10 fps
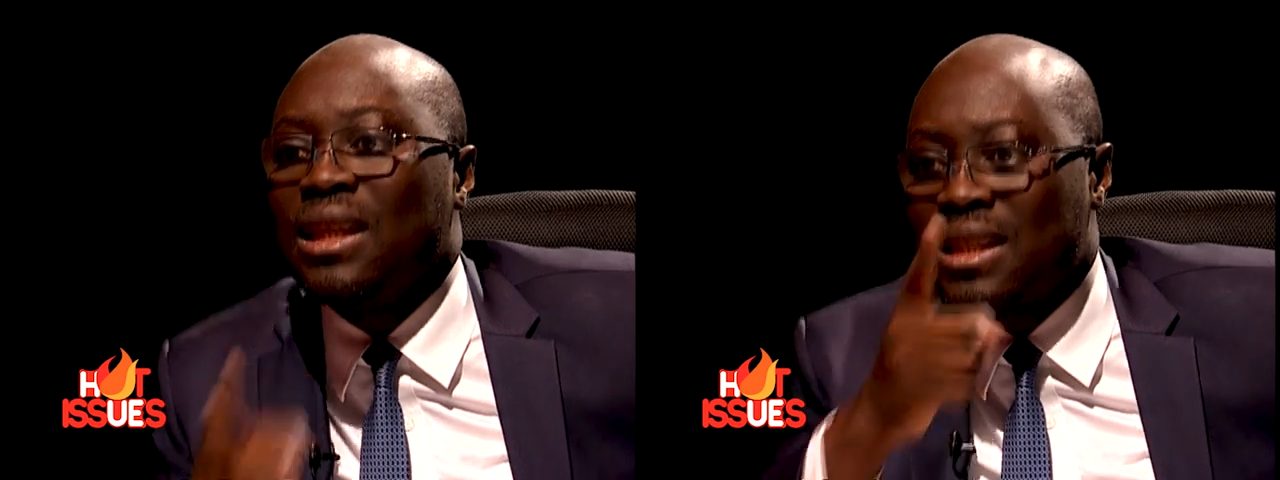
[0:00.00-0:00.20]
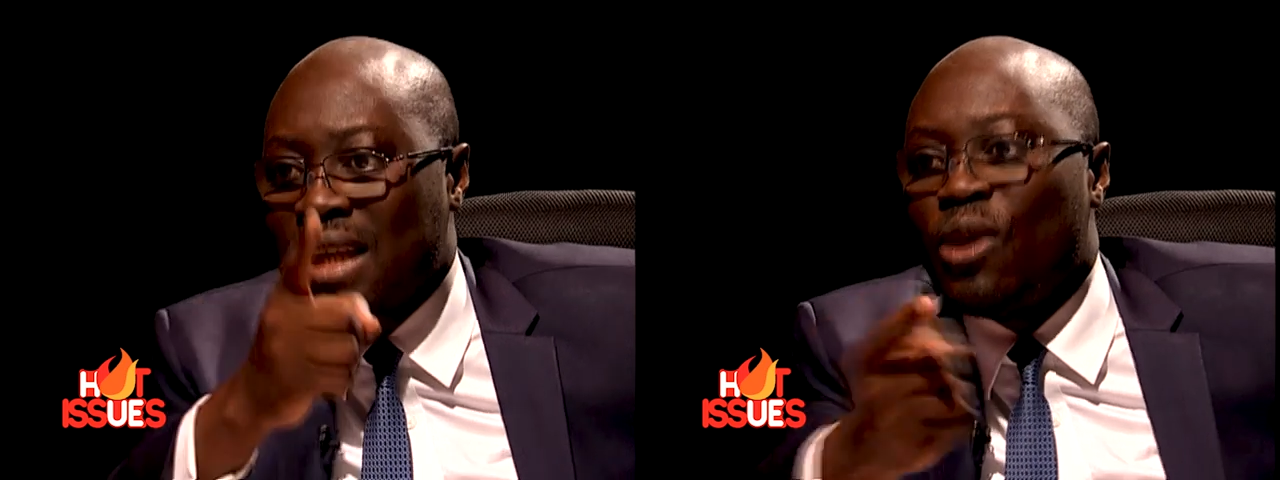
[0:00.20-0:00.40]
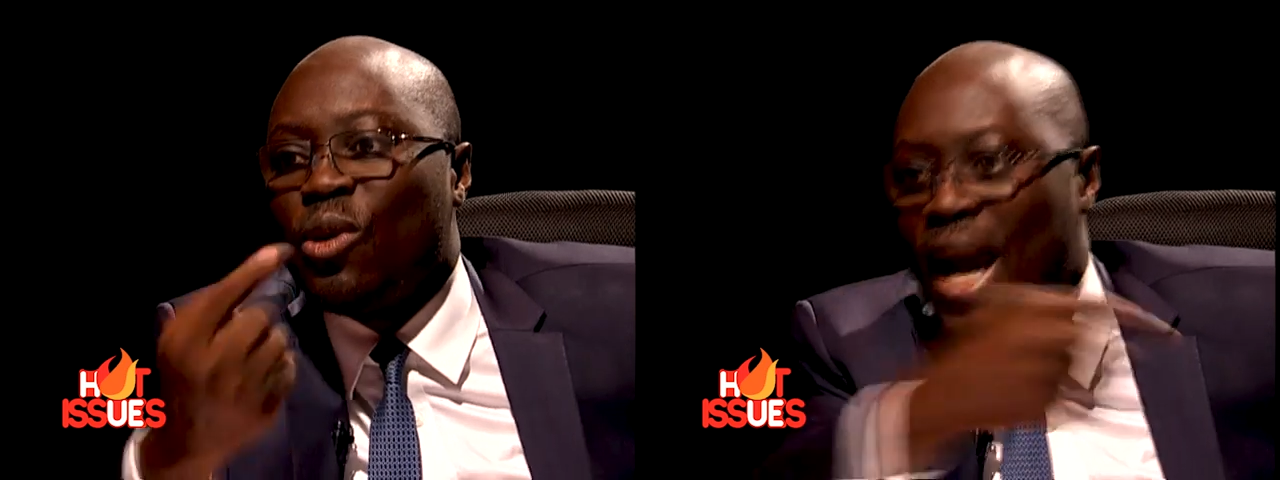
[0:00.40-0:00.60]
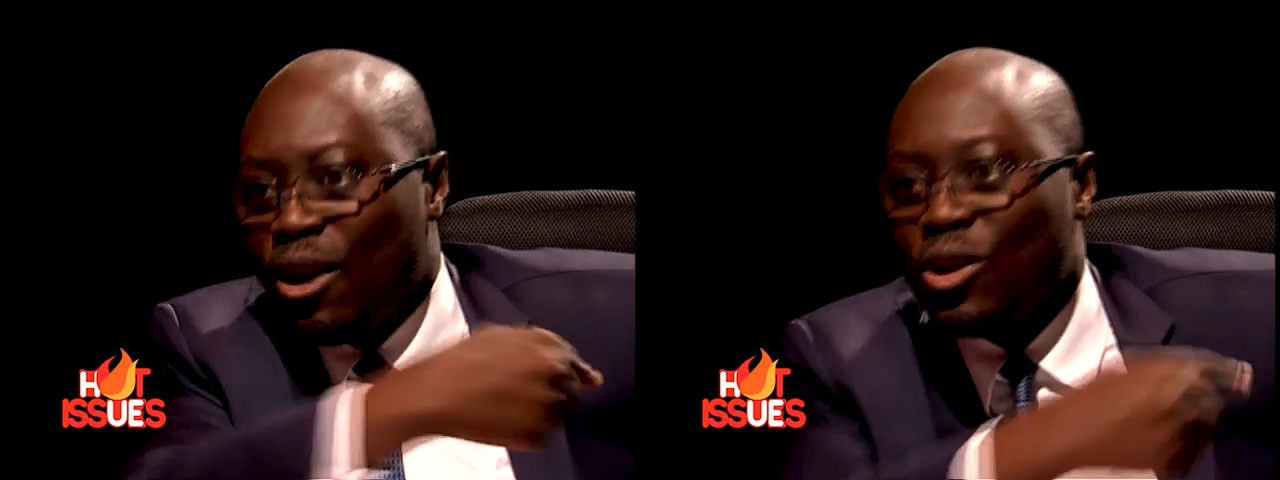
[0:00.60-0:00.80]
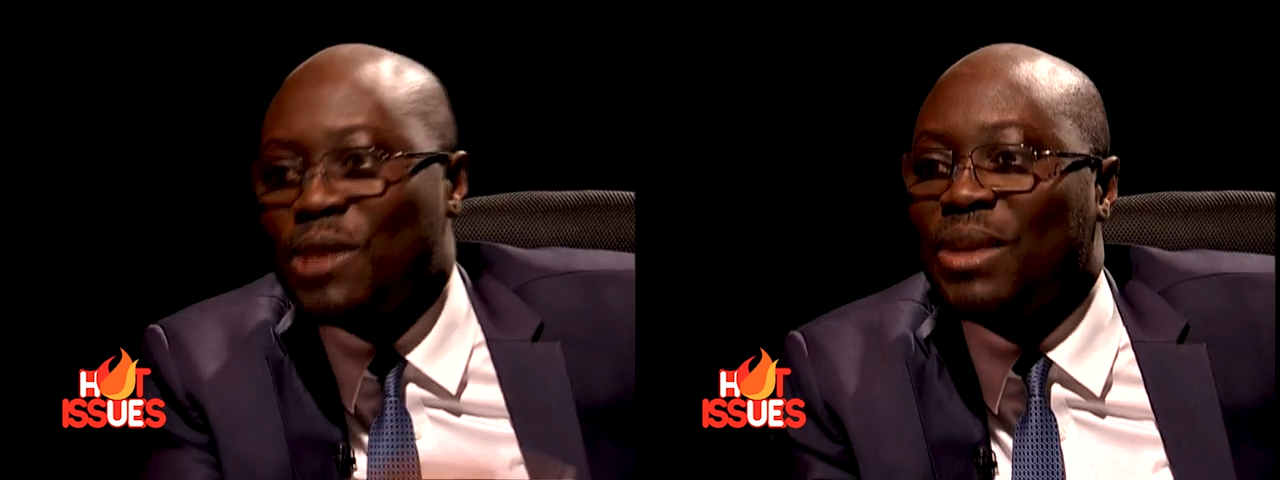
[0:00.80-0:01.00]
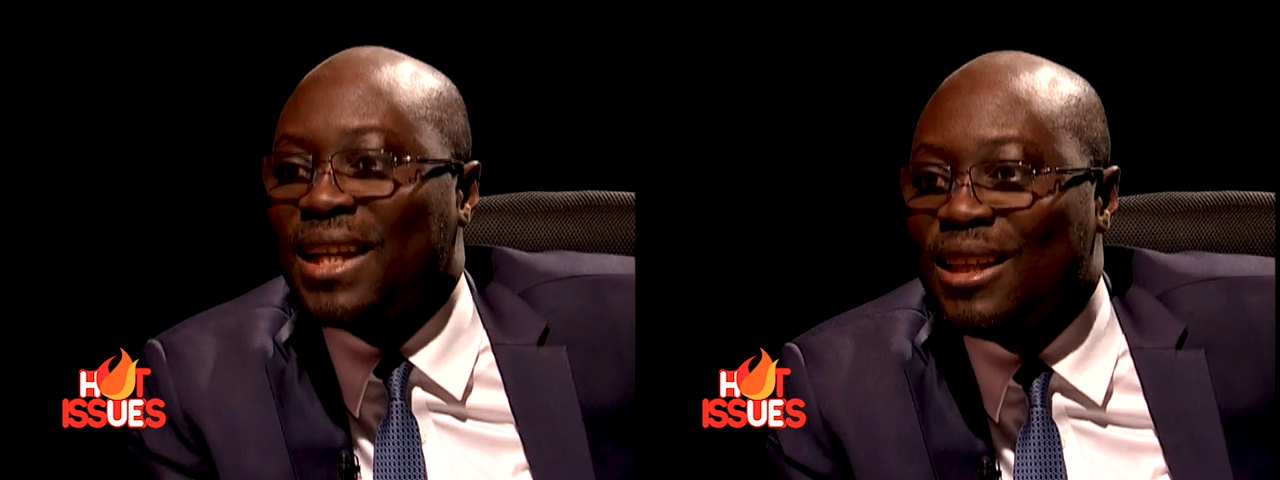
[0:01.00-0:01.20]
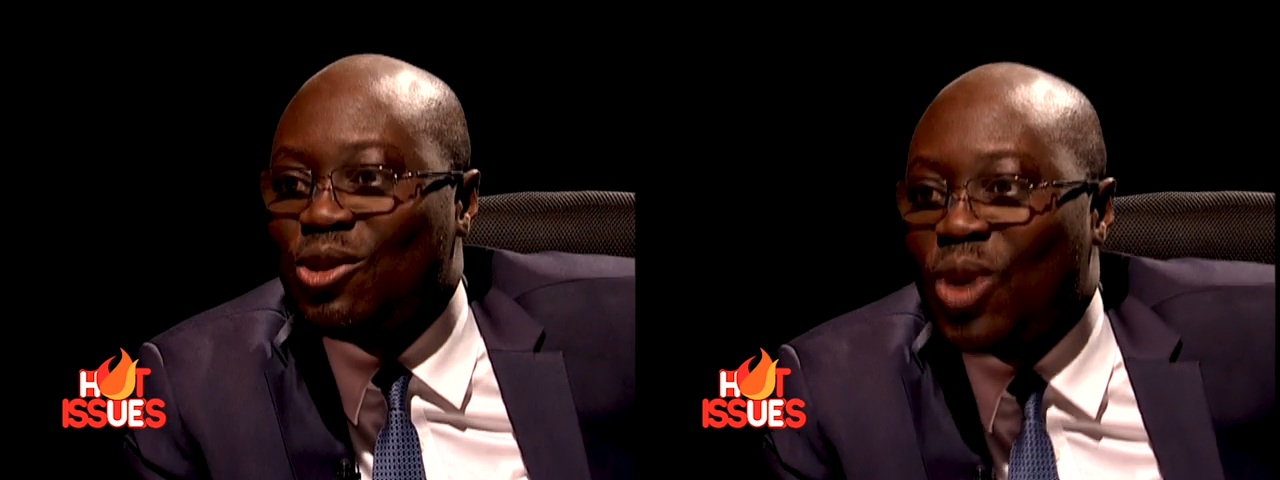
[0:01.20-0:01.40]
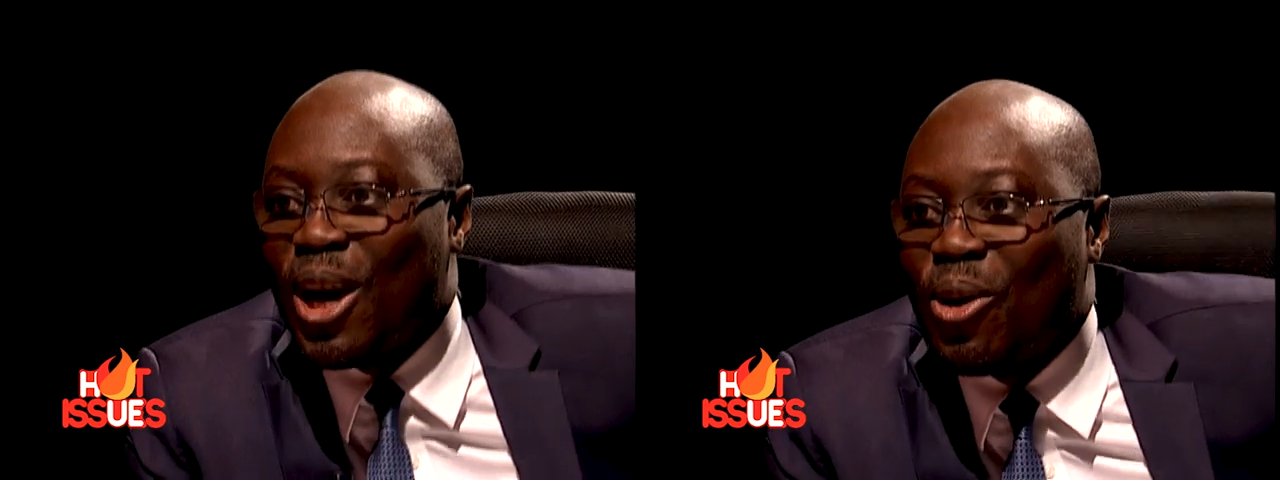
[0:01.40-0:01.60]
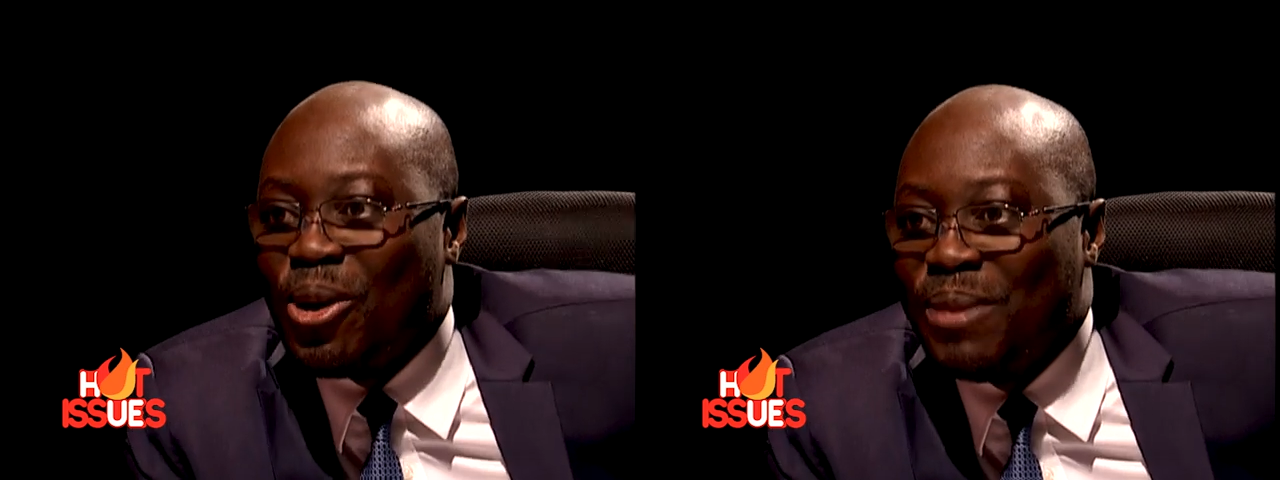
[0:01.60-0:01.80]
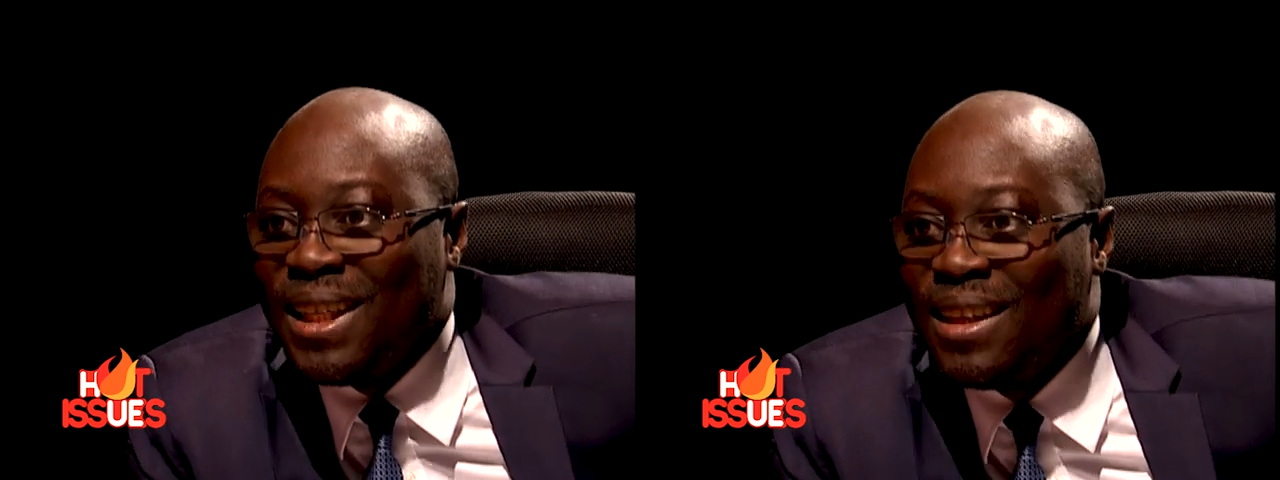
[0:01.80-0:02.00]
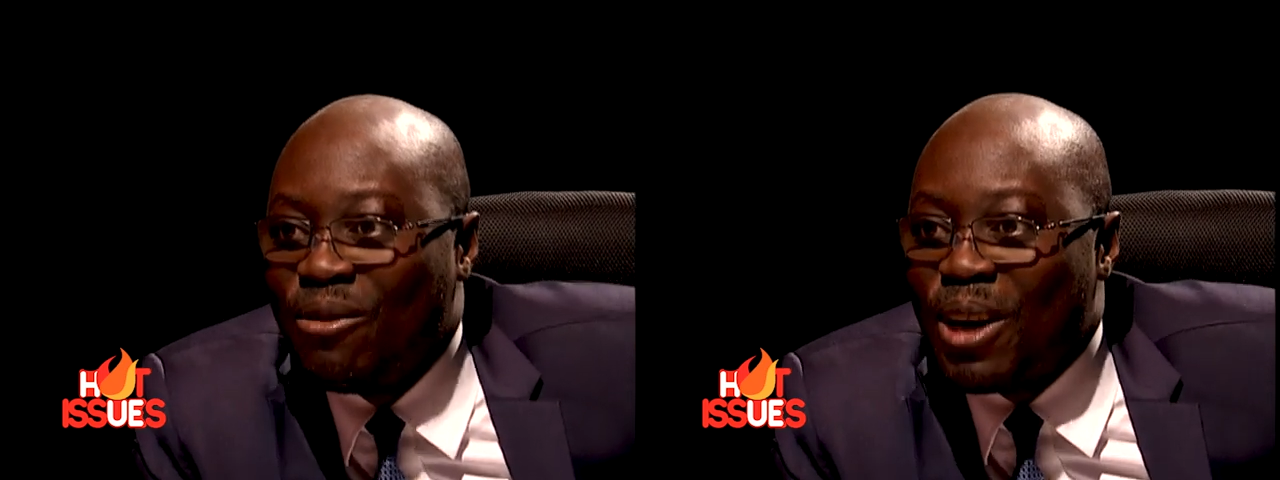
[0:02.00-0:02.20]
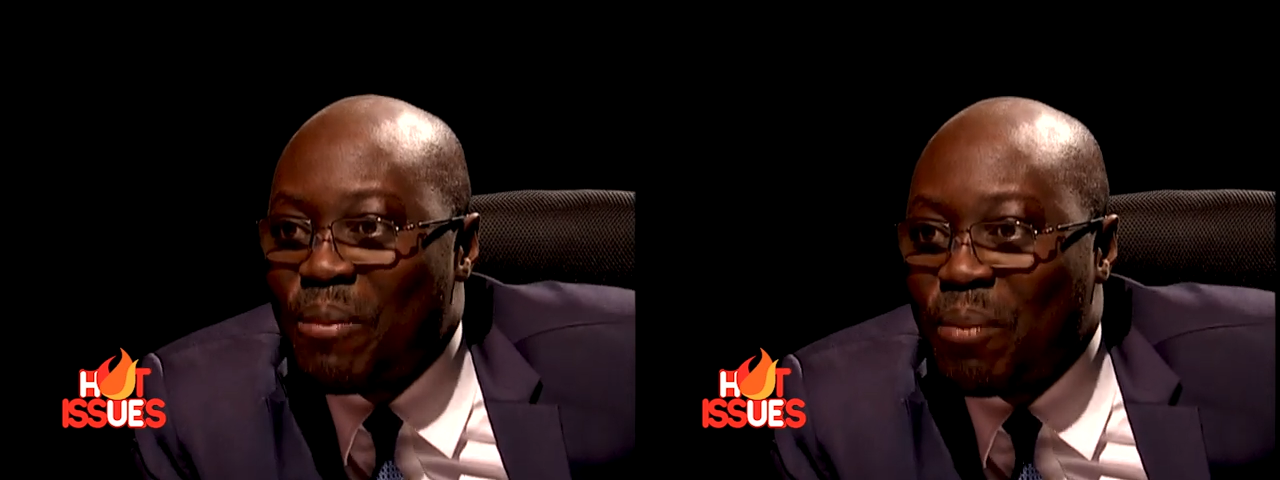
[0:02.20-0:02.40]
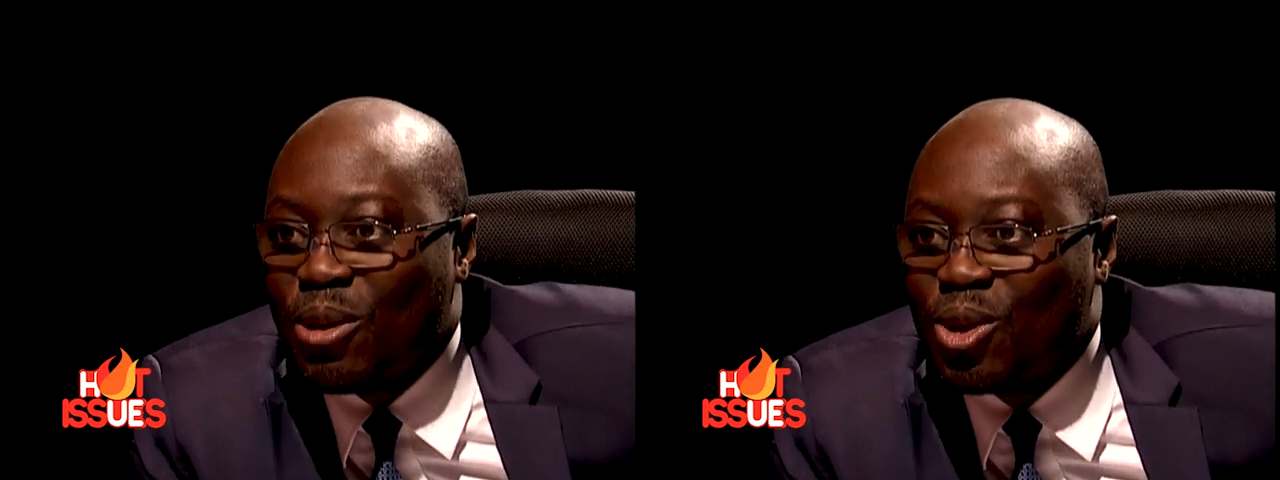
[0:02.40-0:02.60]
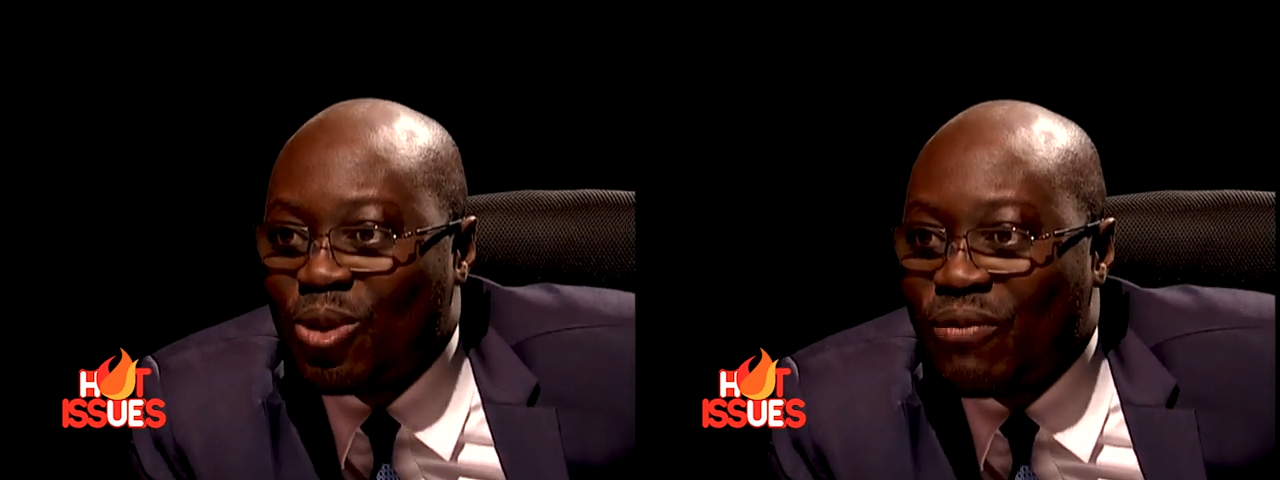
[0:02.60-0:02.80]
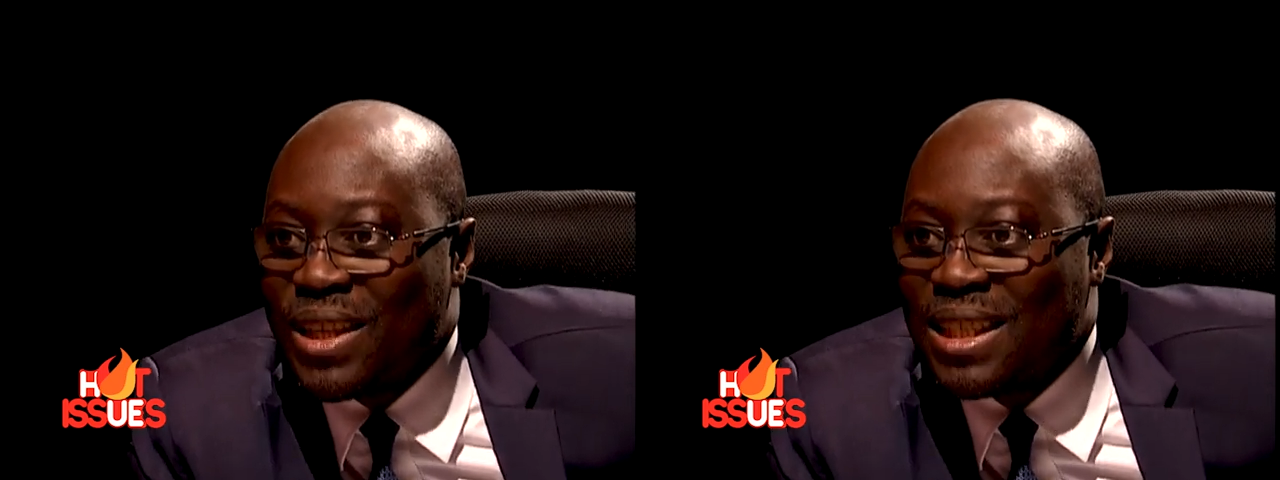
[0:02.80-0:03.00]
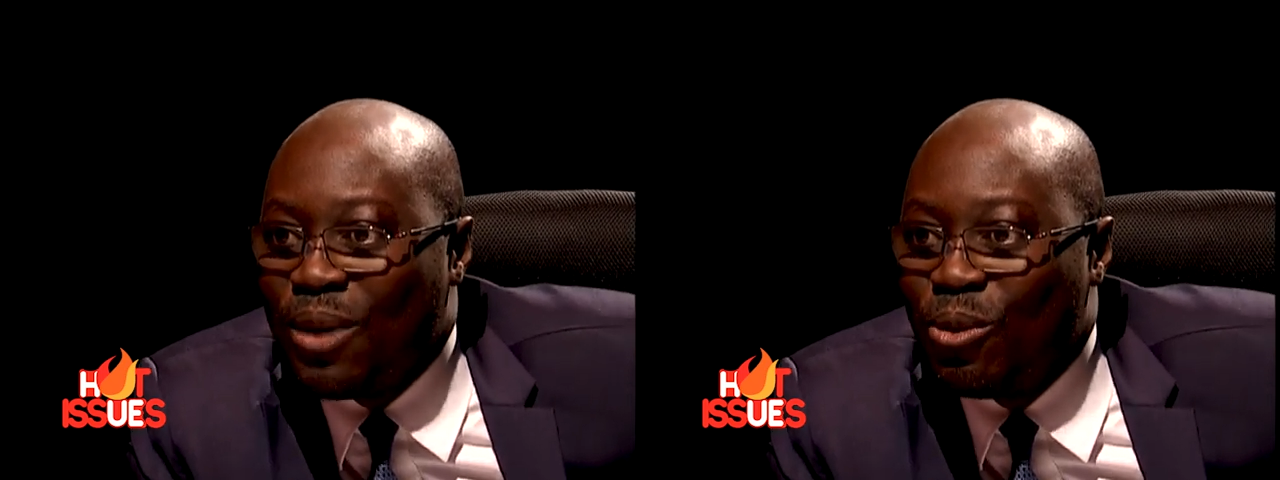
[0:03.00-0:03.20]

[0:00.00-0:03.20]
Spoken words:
Sino Hydro is bringing into our economy for the purposes of fixing the